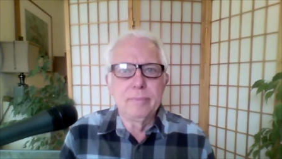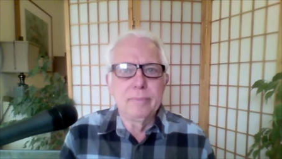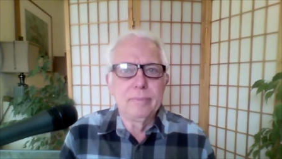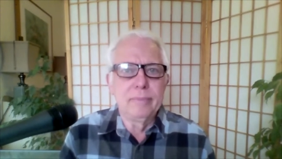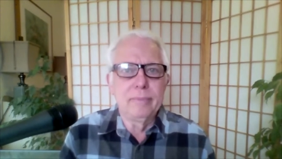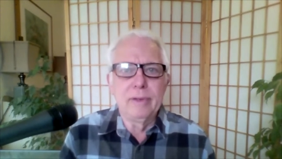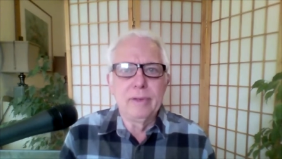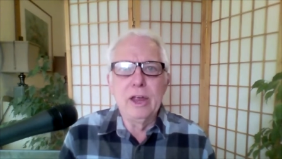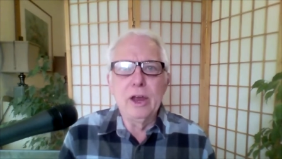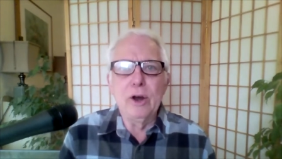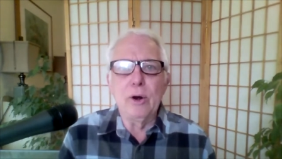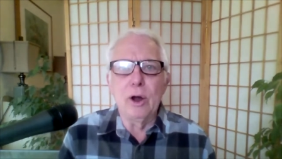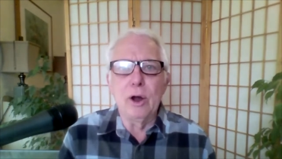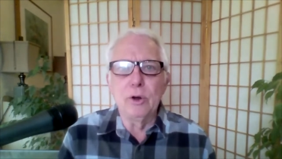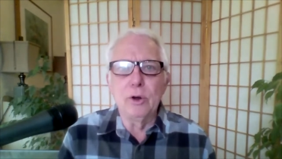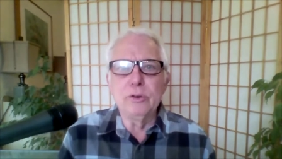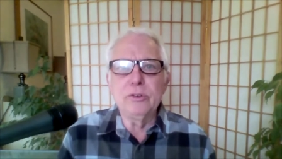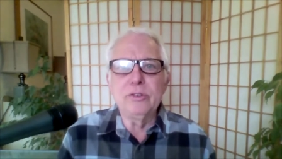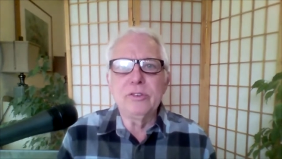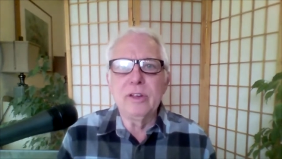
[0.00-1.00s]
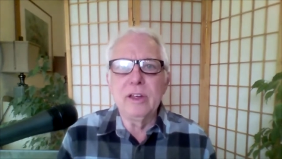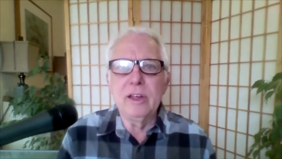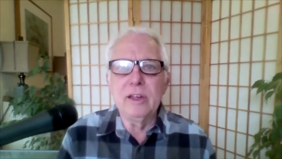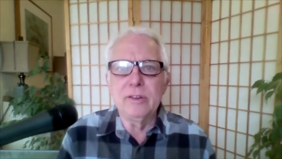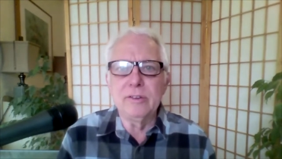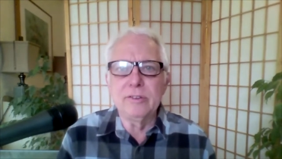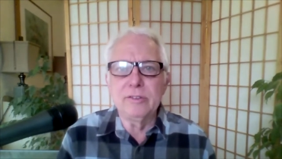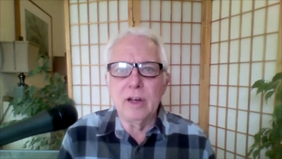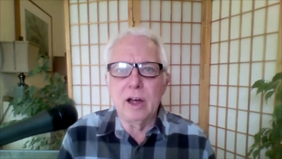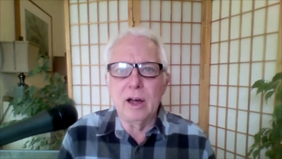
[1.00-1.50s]
heroes
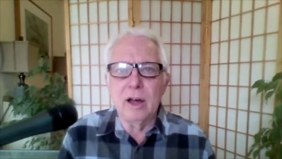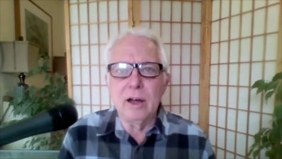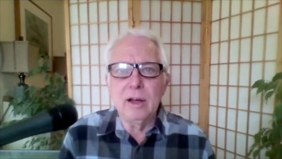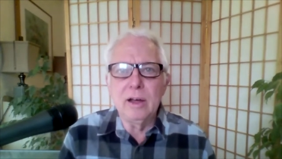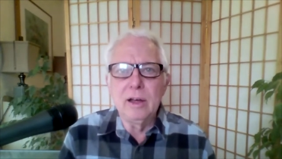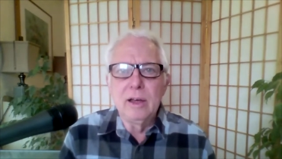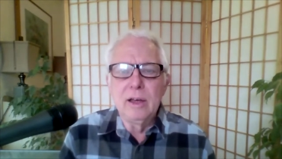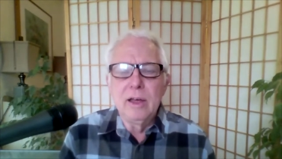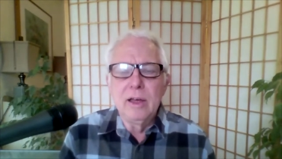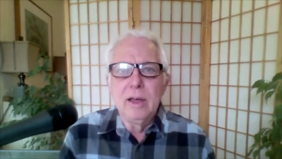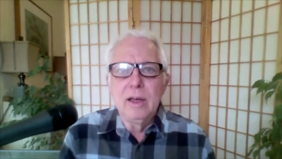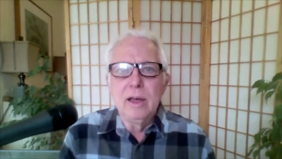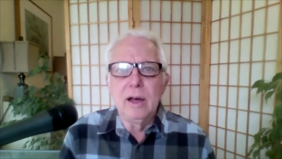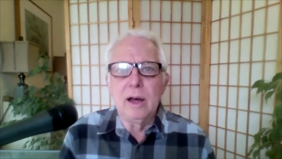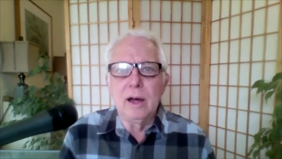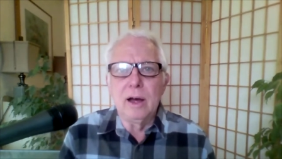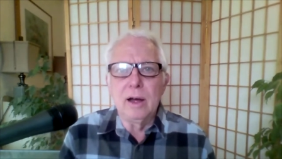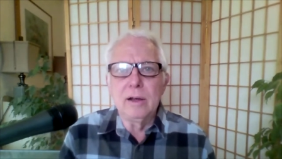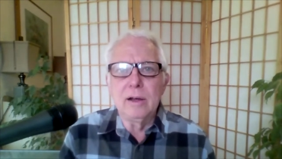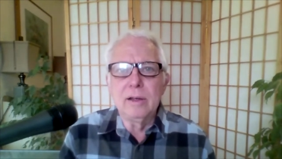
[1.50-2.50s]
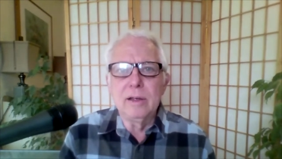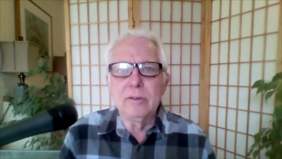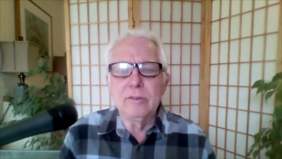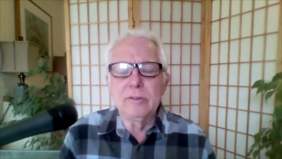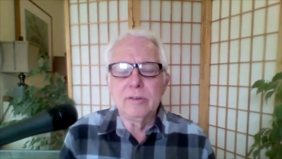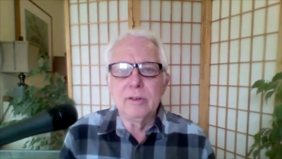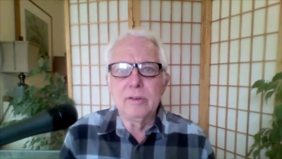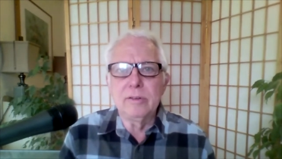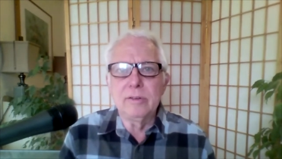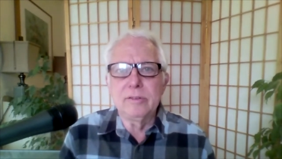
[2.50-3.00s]
is uh, uh,
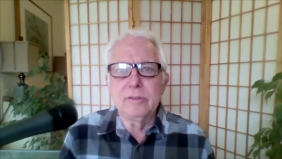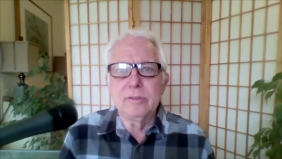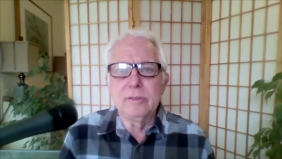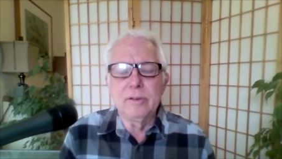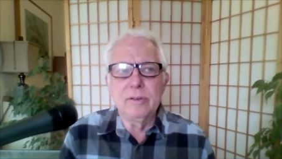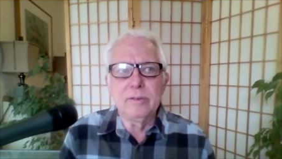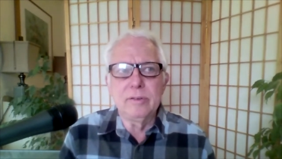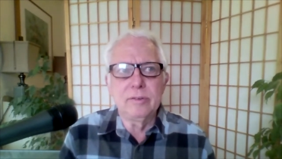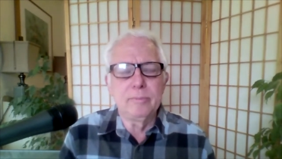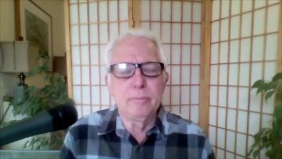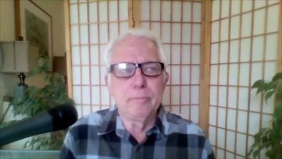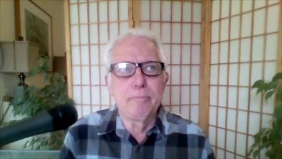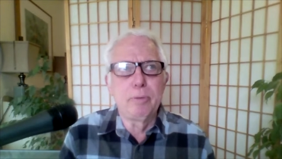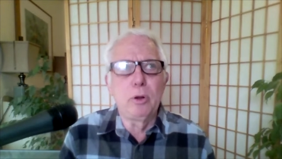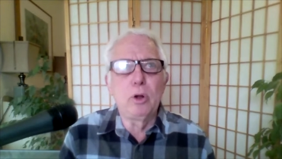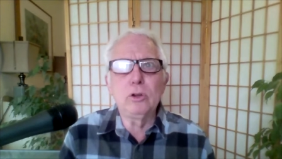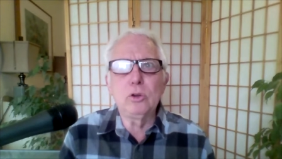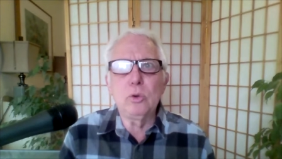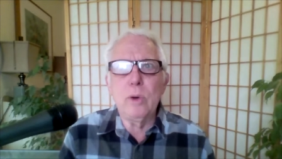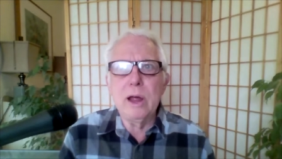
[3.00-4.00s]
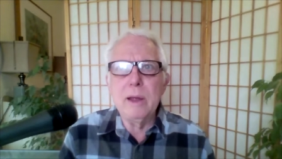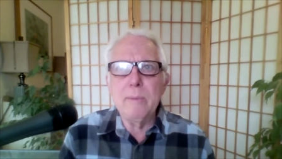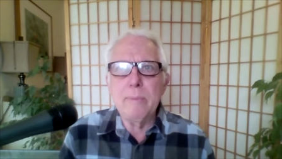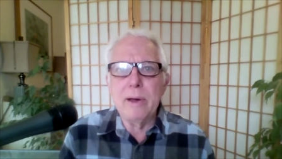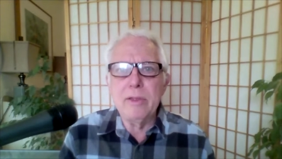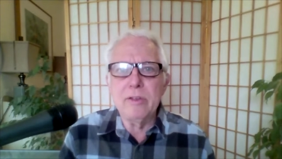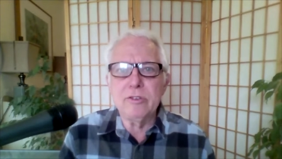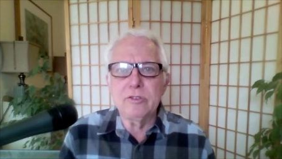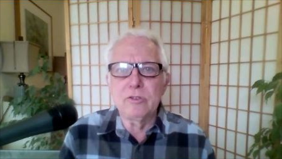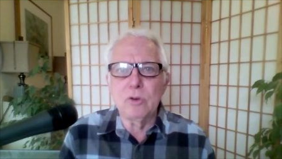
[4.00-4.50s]
is is is pulled away
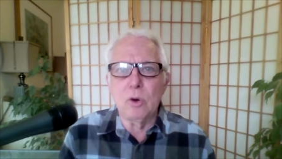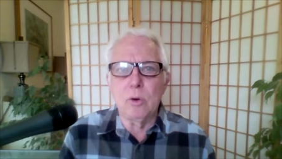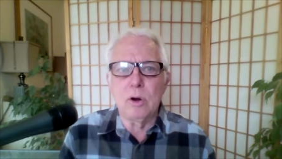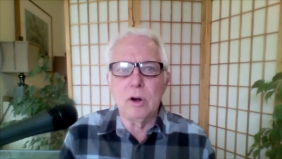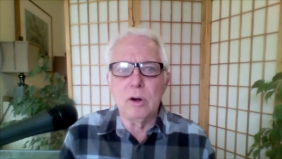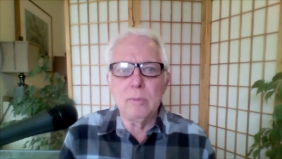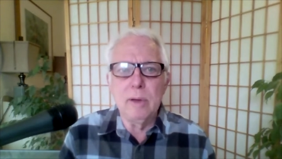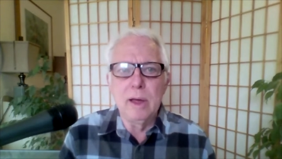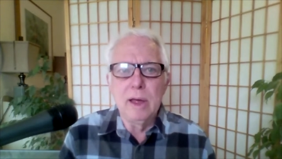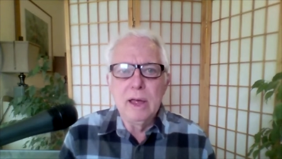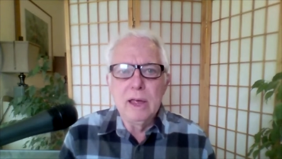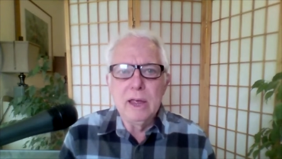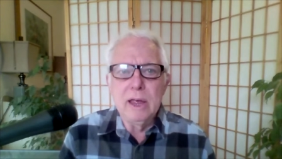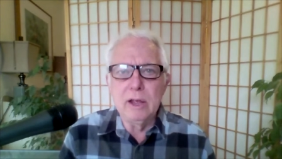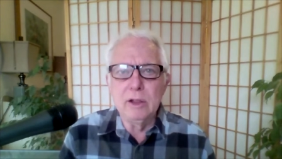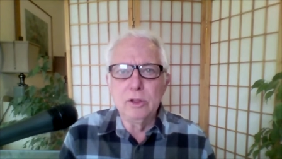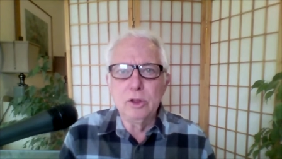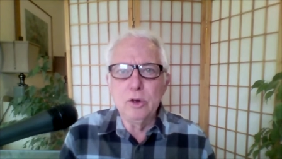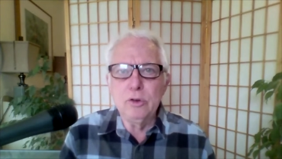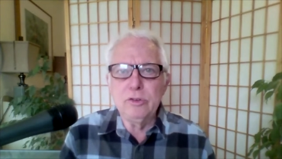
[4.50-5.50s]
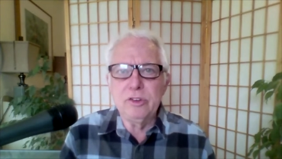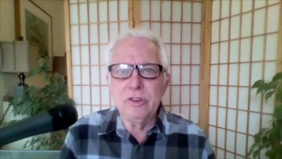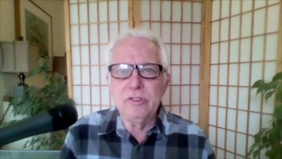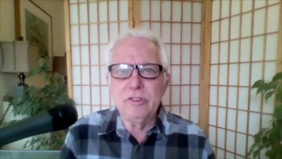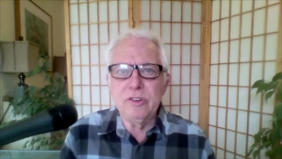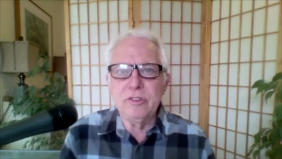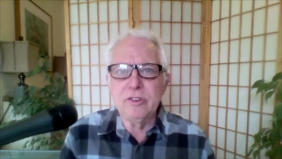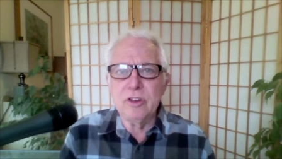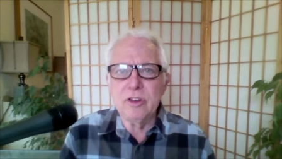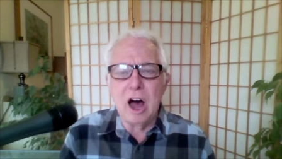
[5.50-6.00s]
by the storm. He loses
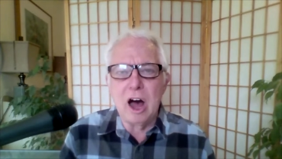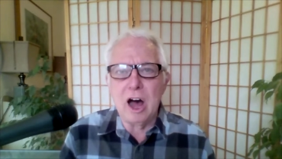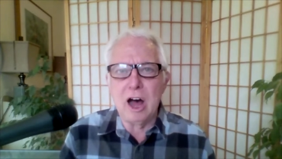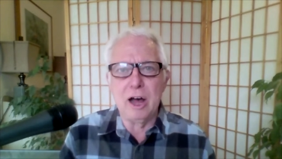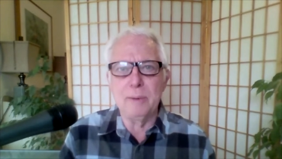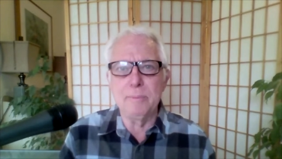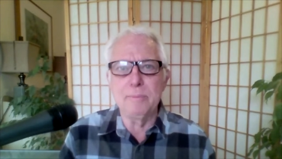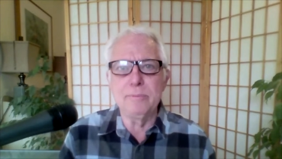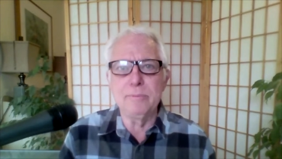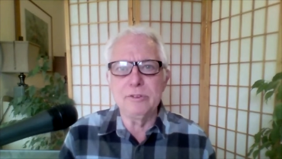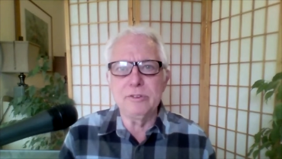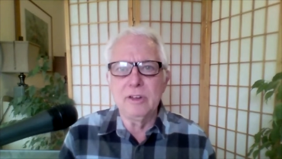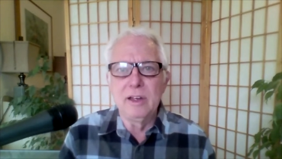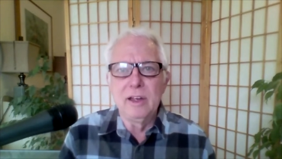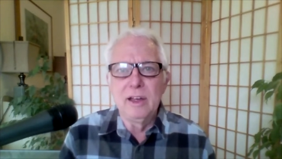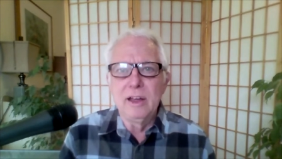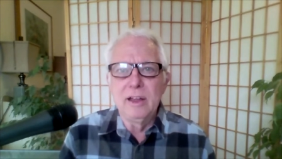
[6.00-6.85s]
his comms.